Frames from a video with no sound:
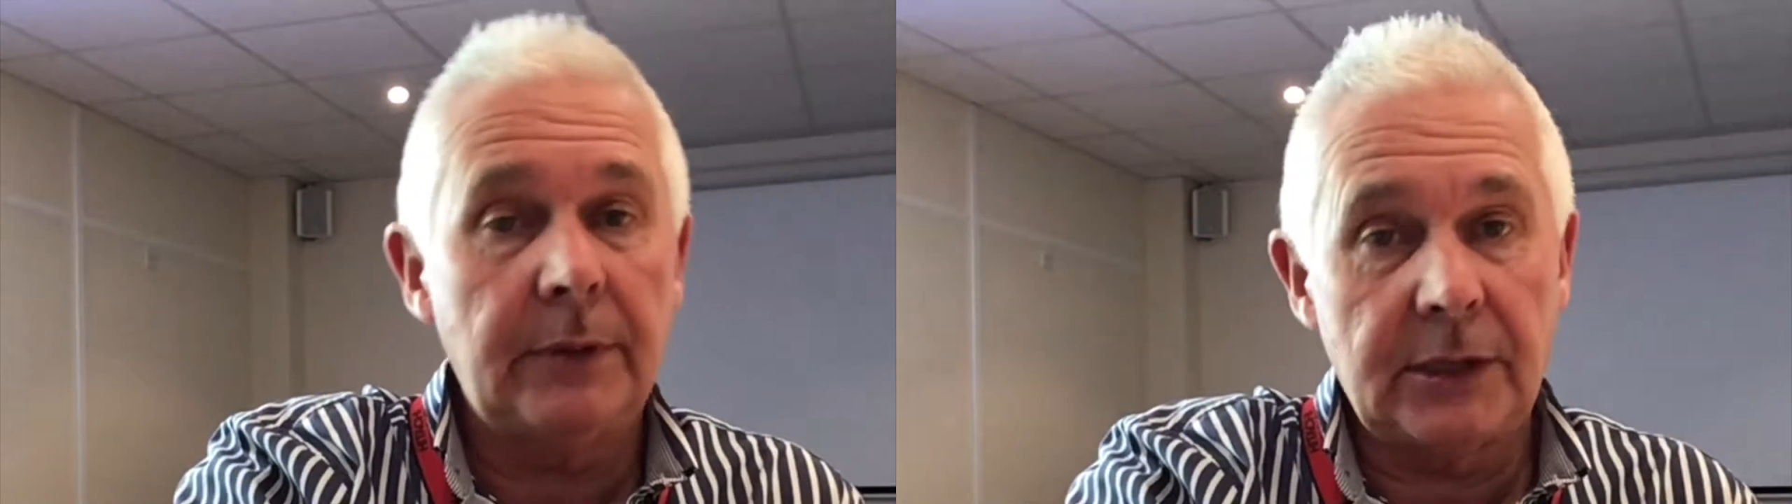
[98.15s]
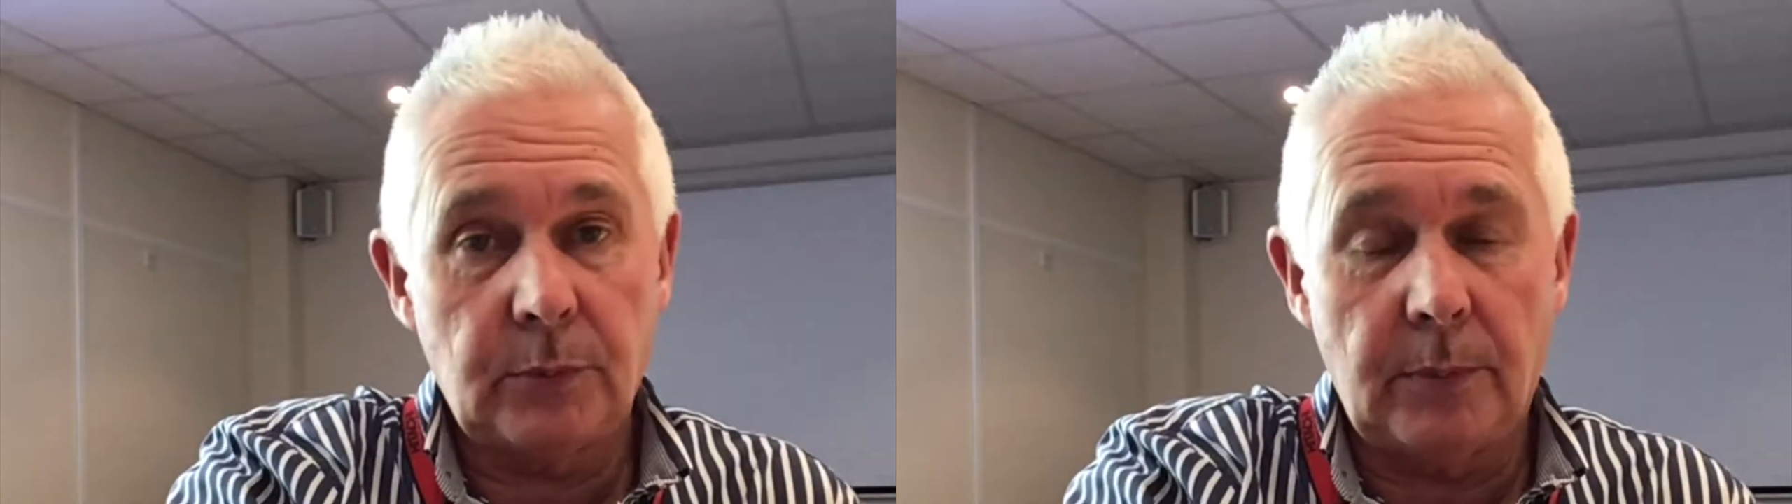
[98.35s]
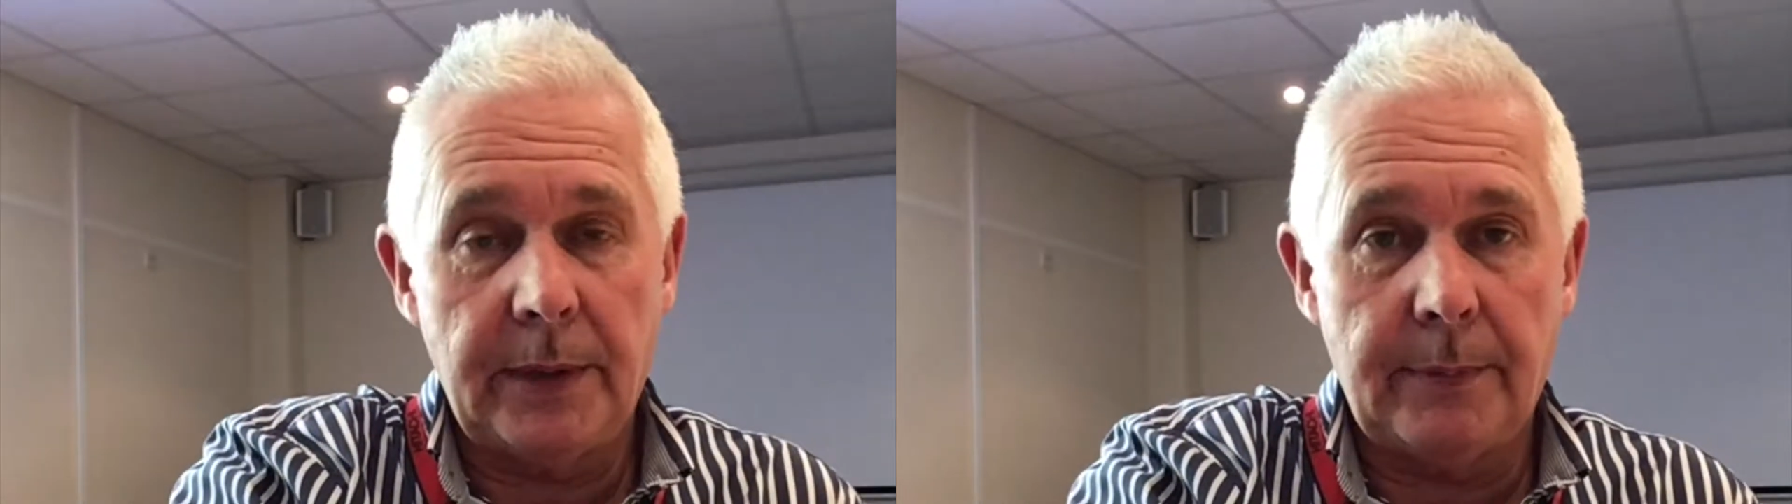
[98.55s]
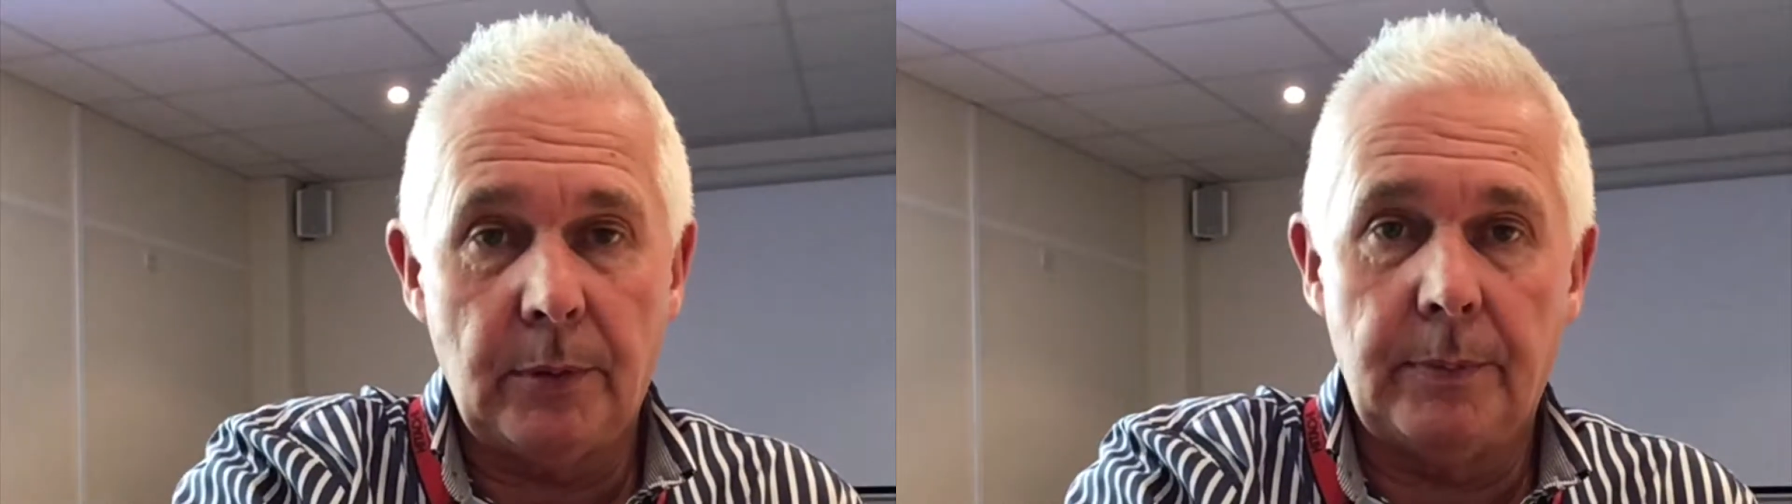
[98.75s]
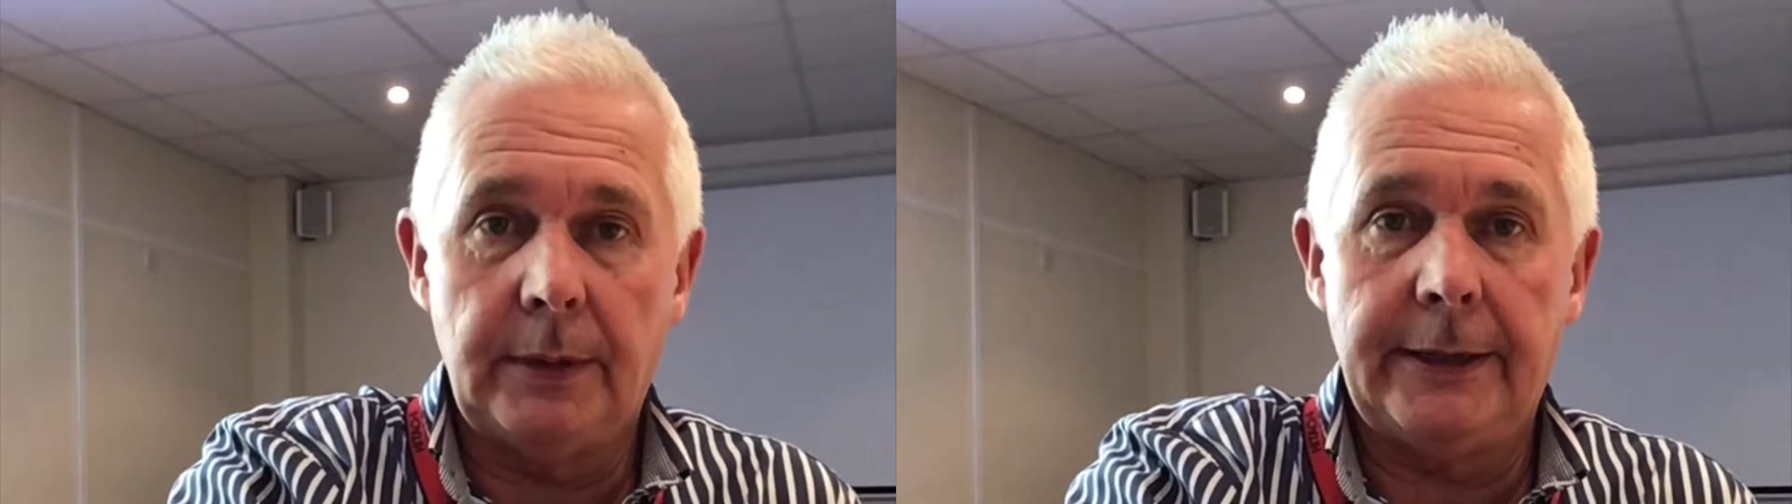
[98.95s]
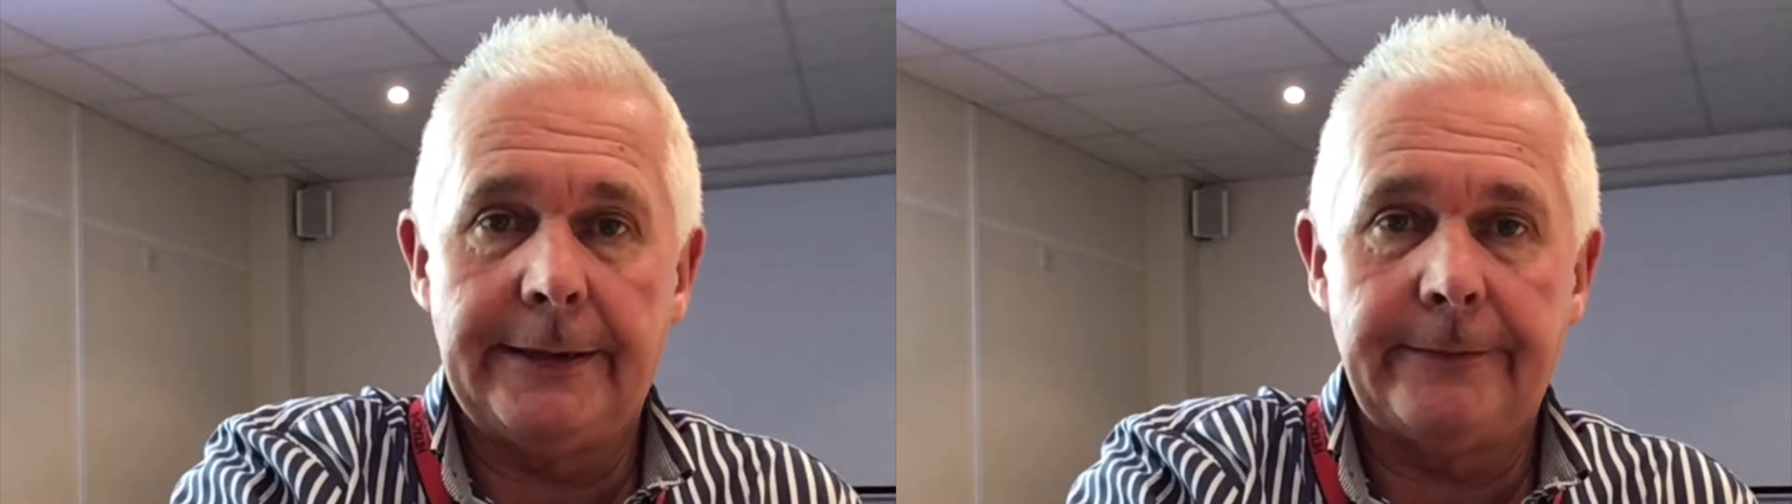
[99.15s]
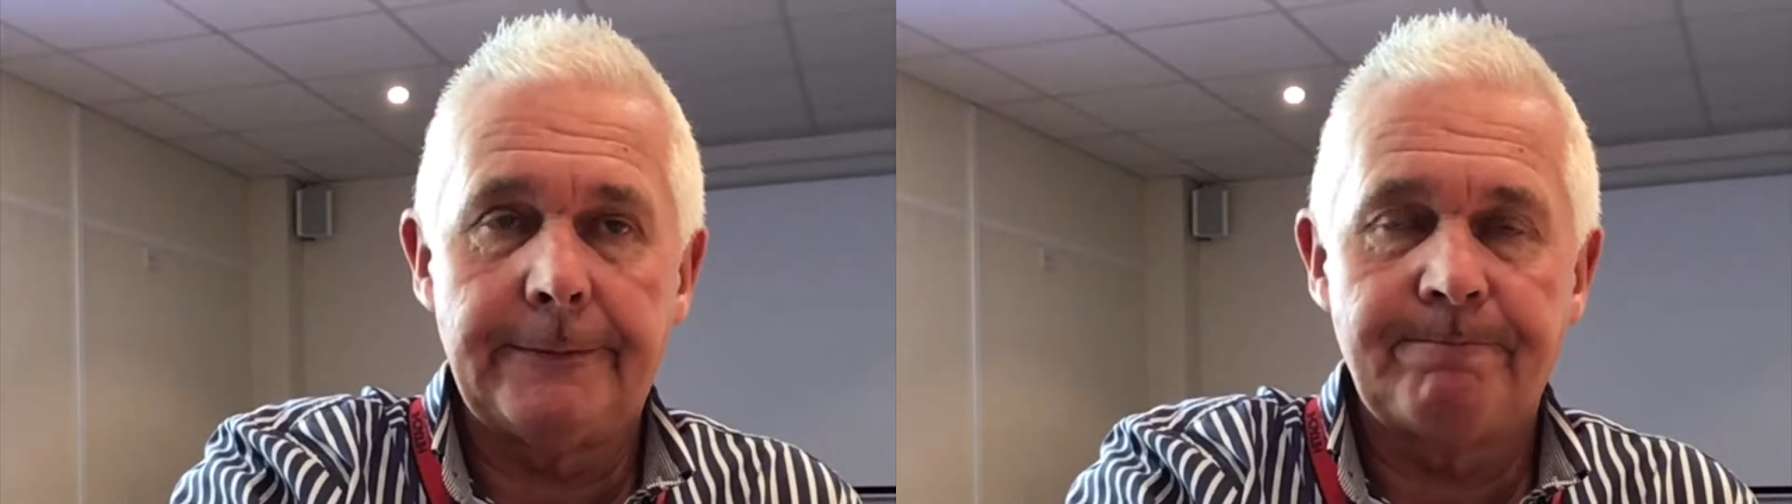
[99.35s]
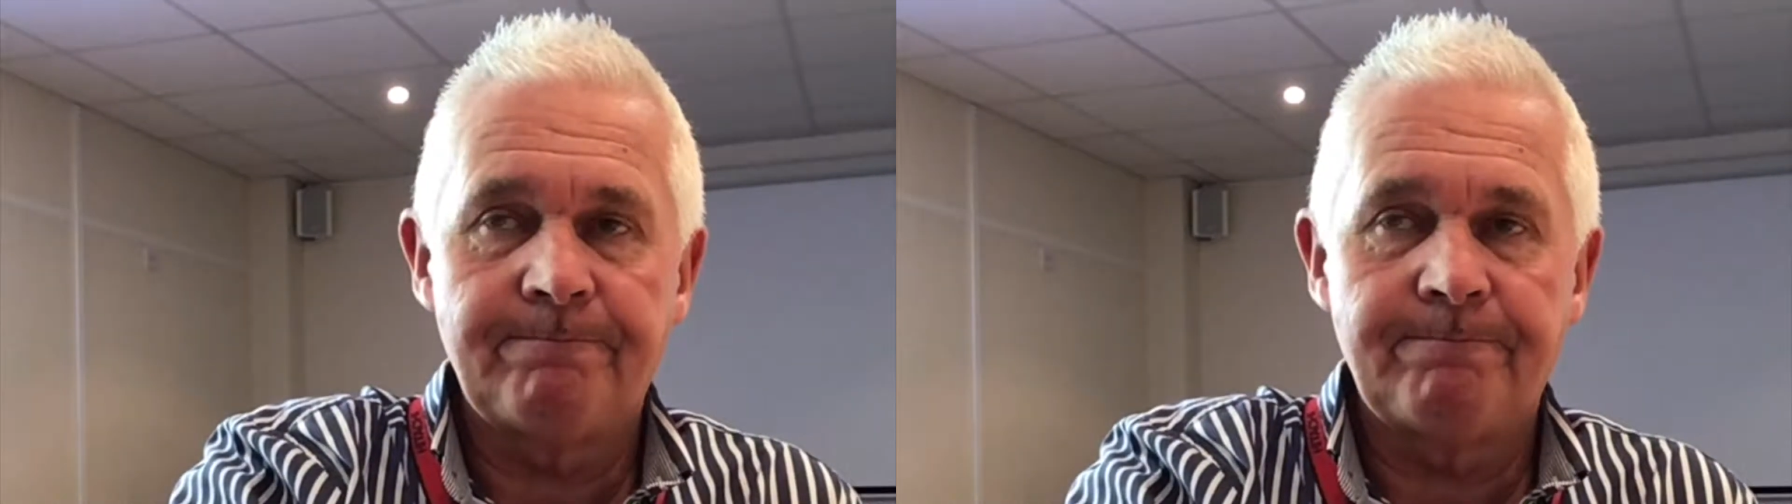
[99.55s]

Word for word: that's what people believe.